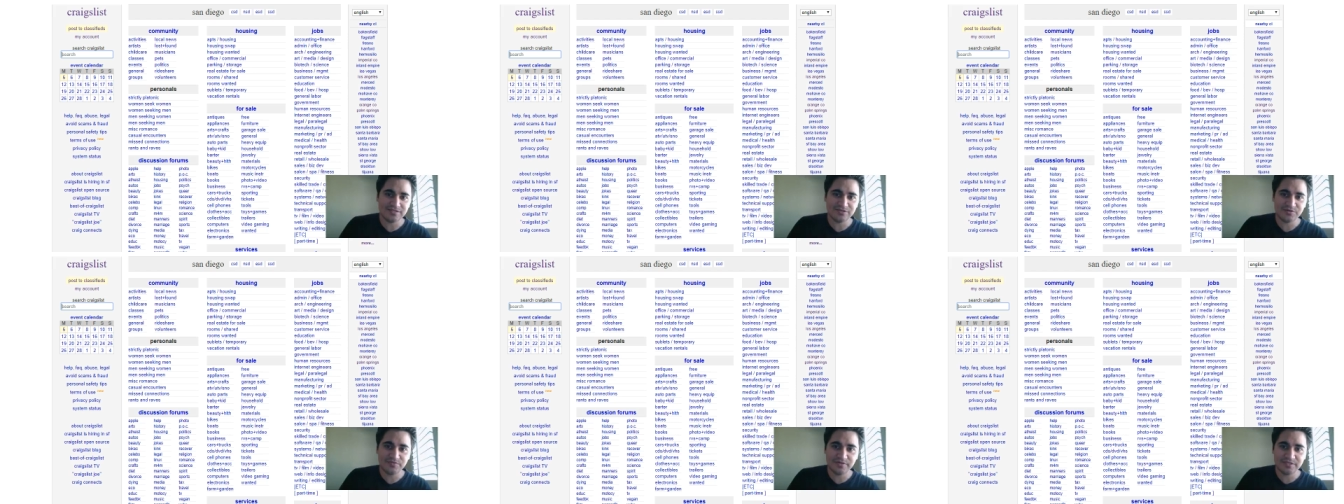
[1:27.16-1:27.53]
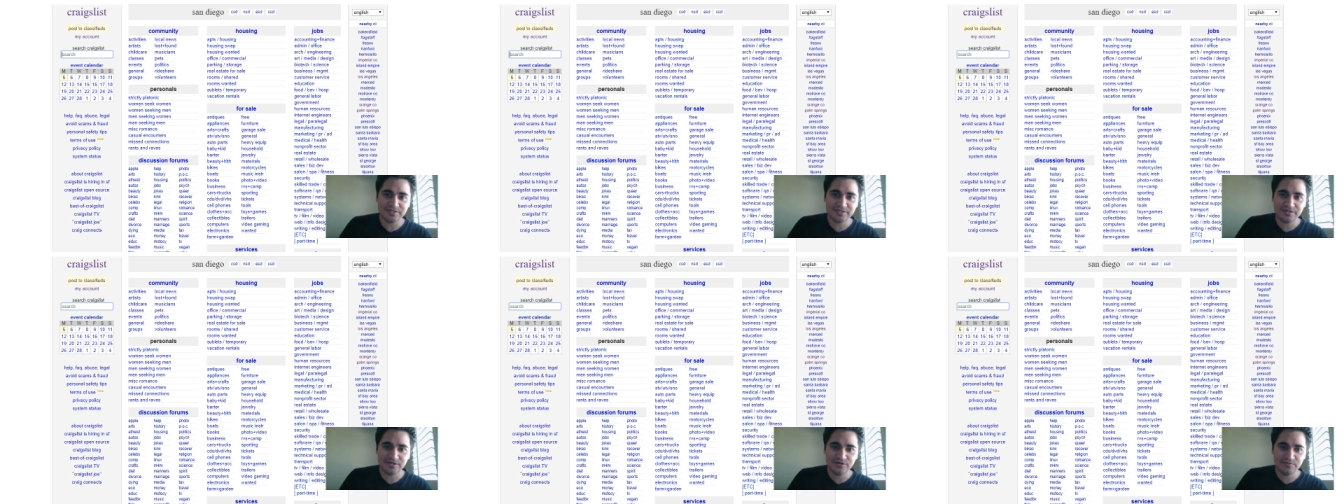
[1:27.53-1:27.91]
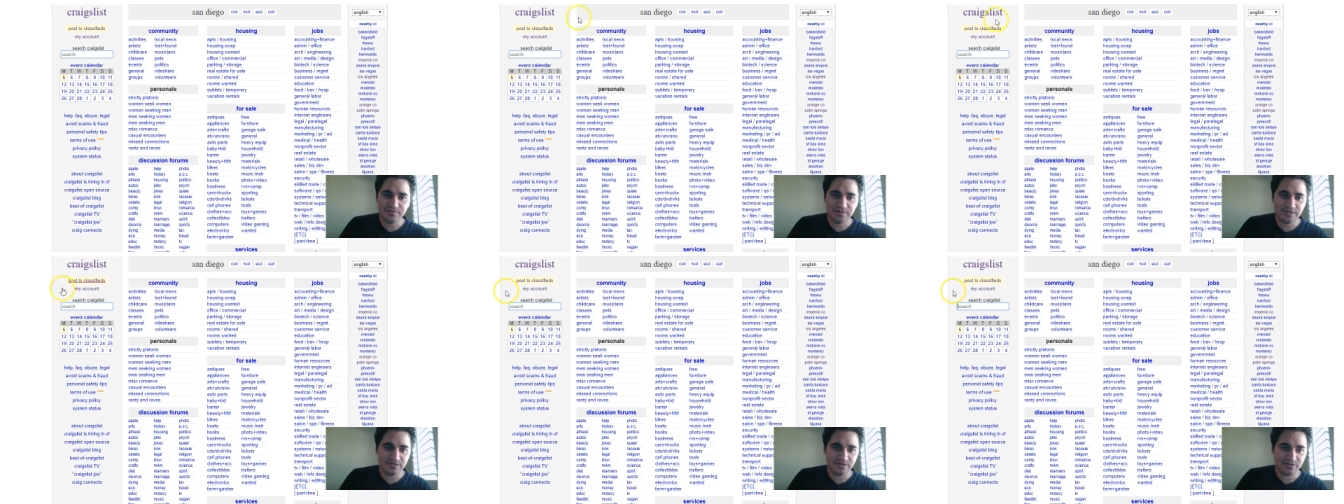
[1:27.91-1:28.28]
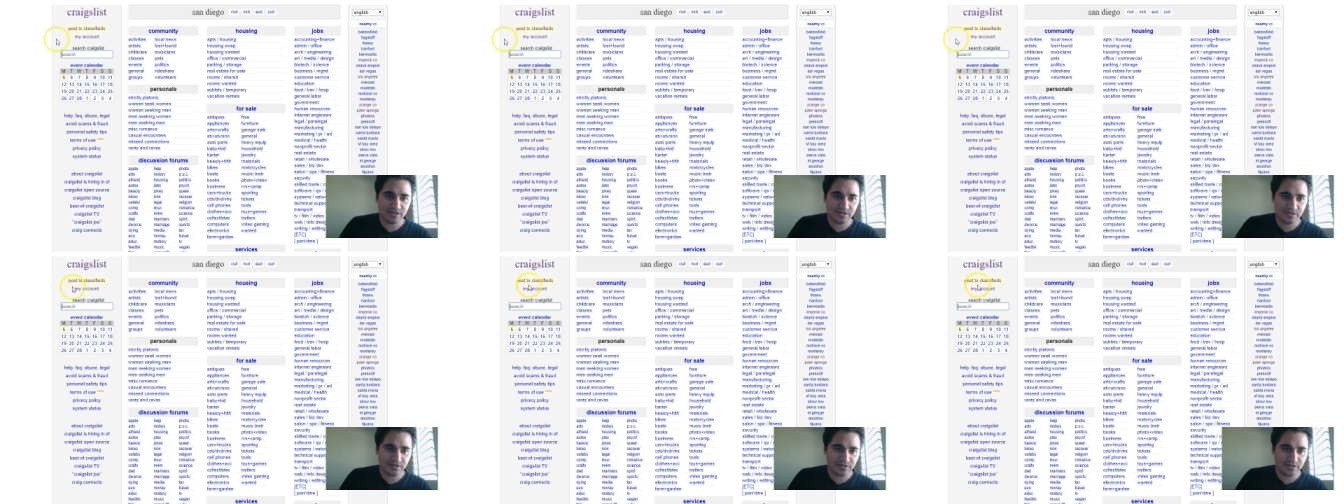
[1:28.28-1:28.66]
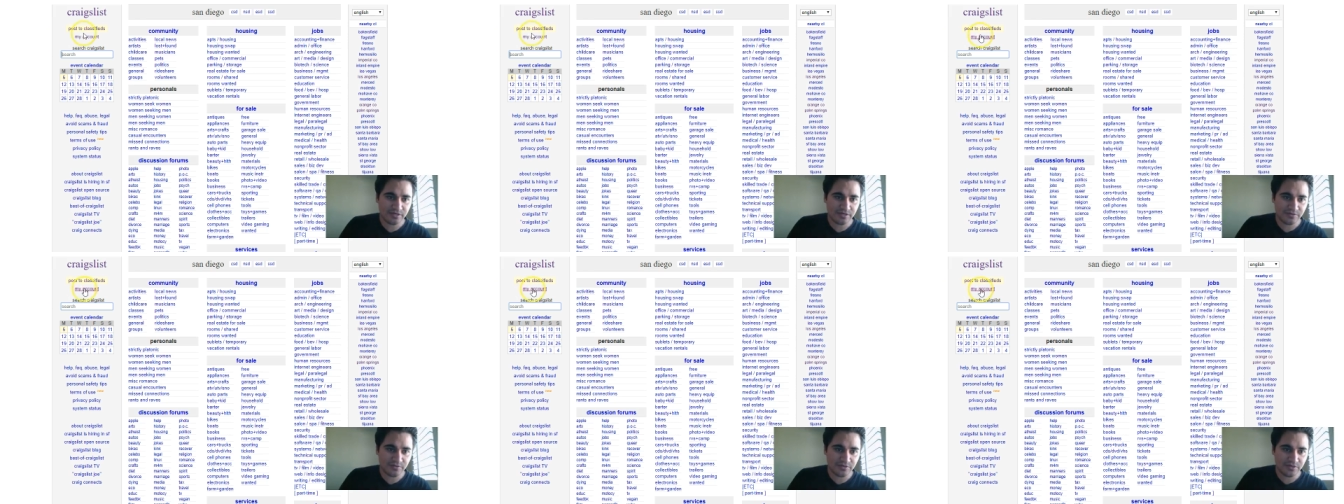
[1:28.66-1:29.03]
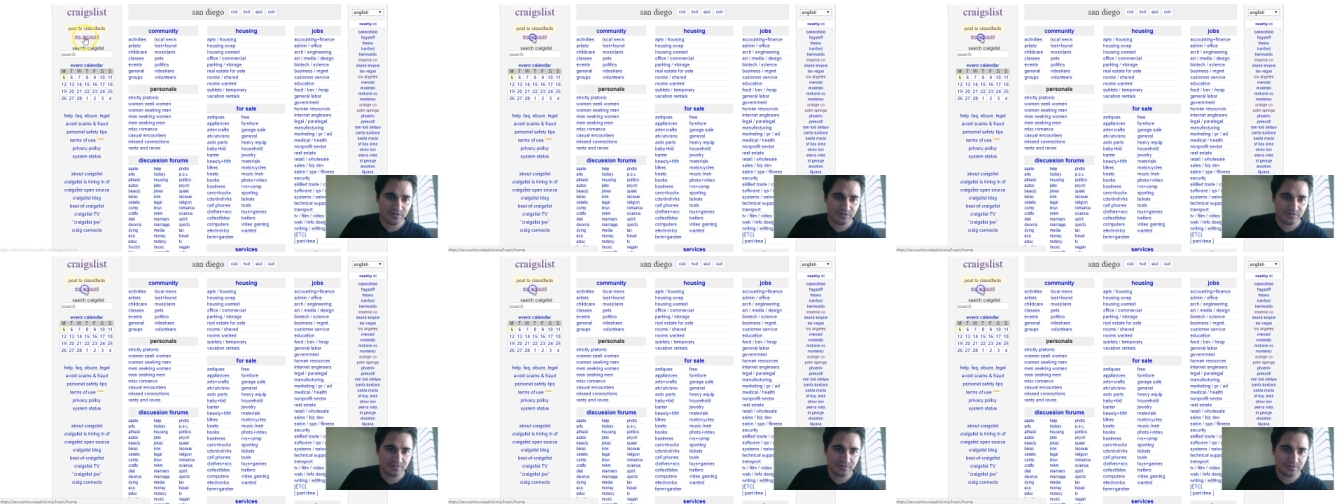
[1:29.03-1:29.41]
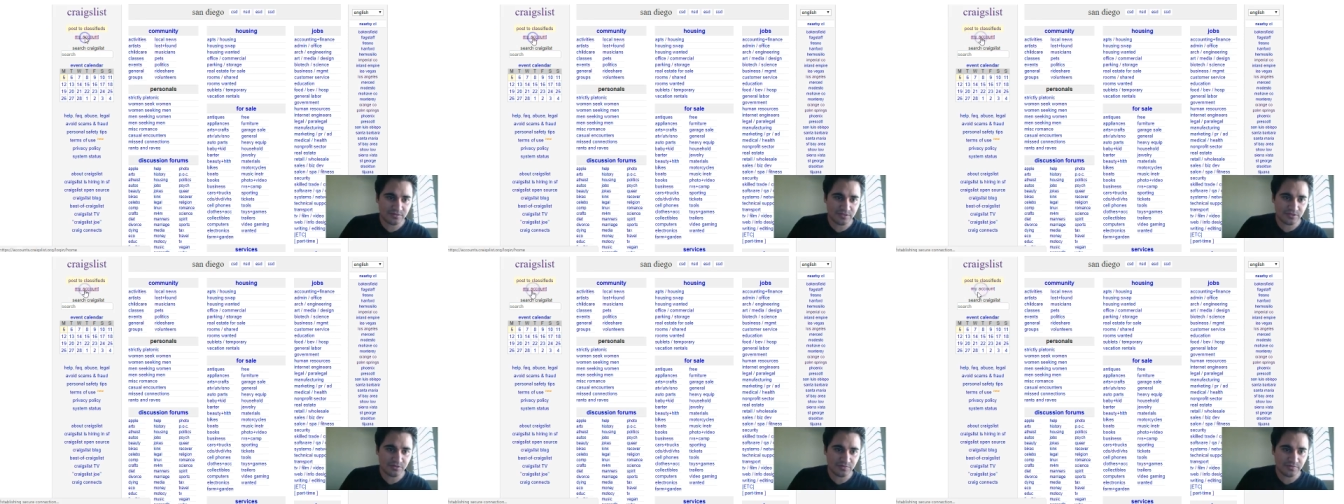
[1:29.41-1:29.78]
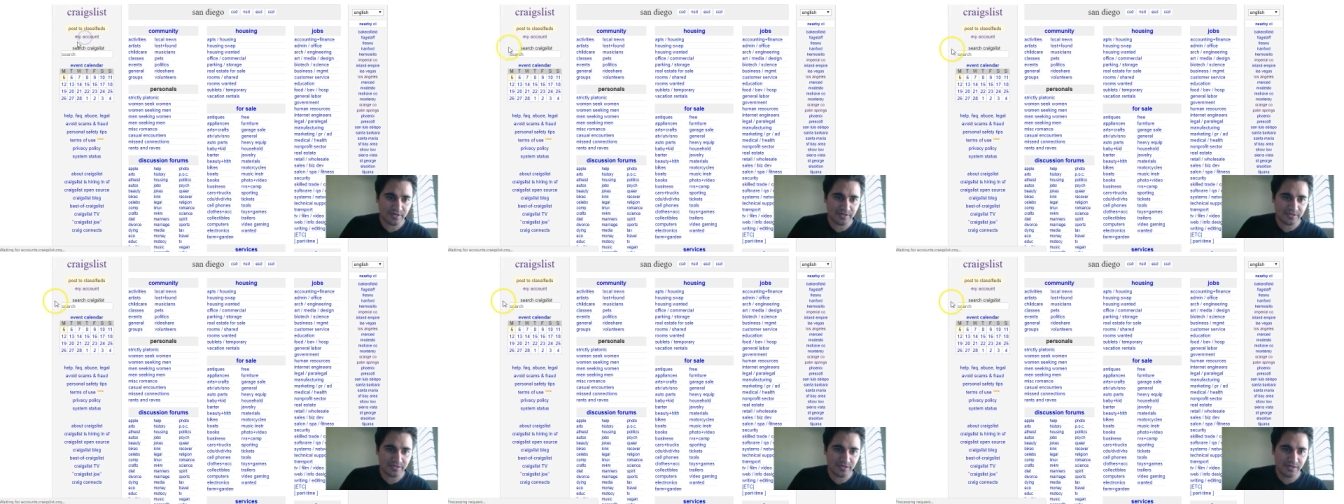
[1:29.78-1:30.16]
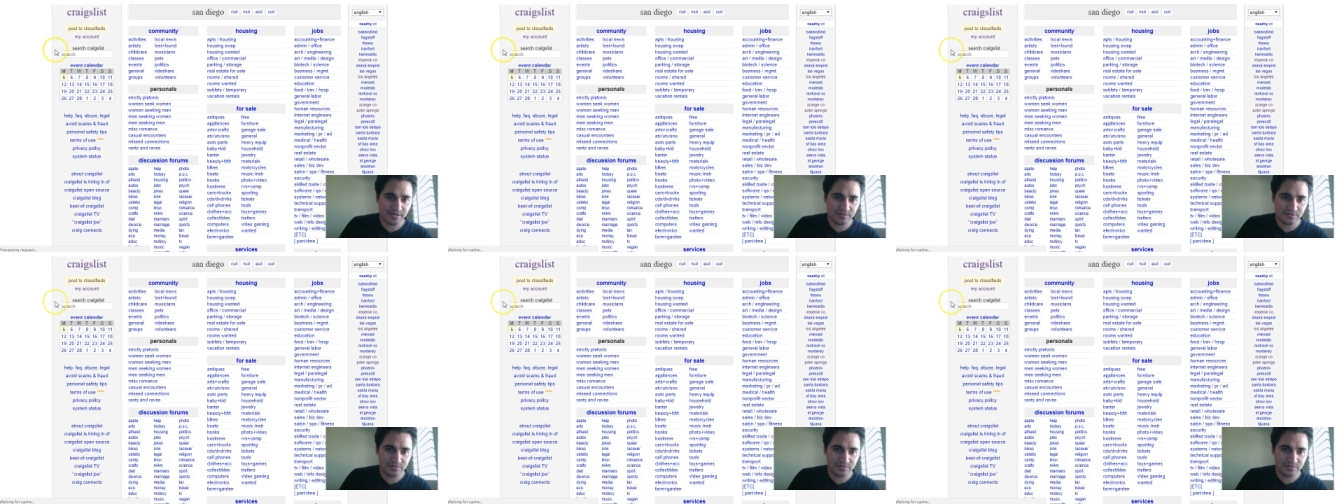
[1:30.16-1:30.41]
bit slow, but okay. All right, here we go. Let's go to my account.